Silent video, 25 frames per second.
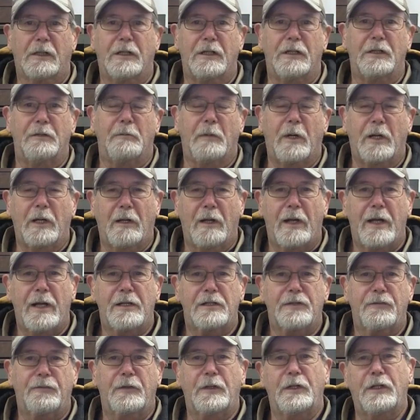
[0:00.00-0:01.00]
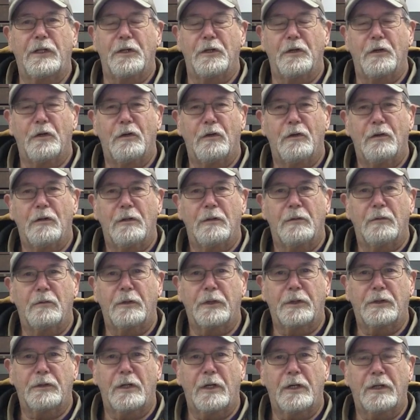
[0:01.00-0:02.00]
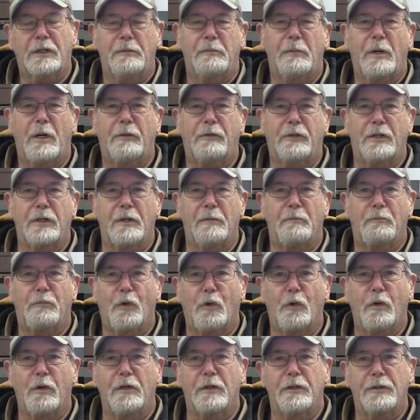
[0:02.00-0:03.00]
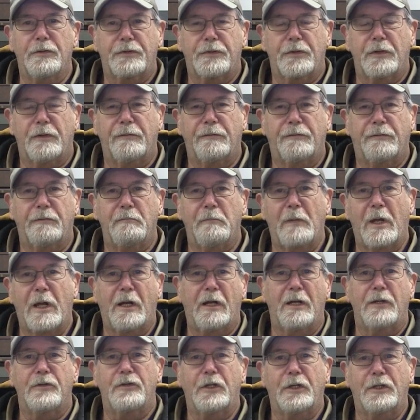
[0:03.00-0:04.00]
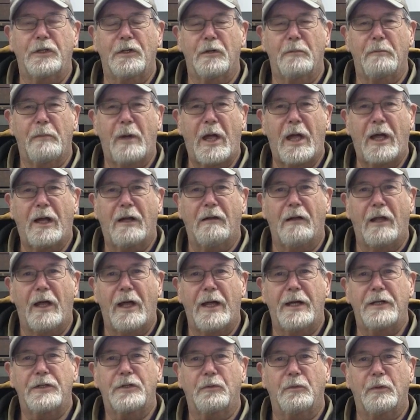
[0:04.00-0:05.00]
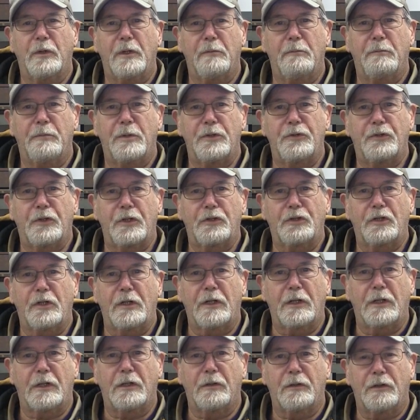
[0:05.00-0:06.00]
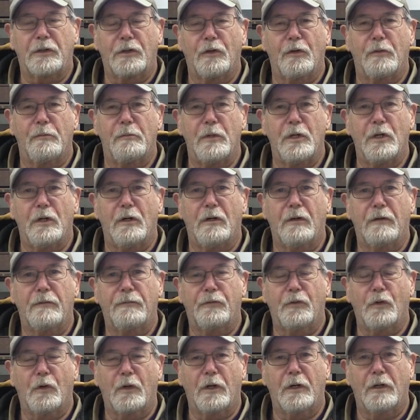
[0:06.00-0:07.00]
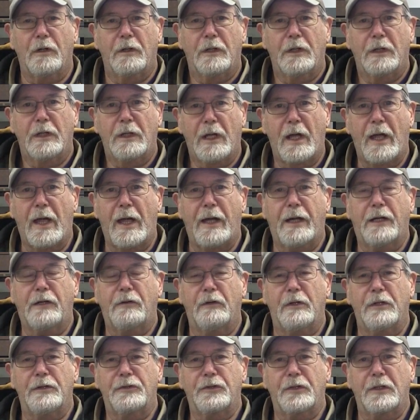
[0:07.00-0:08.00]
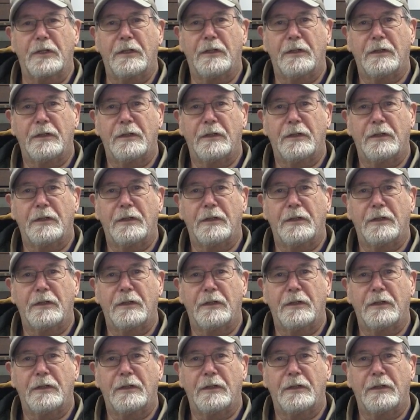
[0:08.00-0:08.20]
In my last video, we talked about the importance of managing your backlash when positioning your mill for accuracy.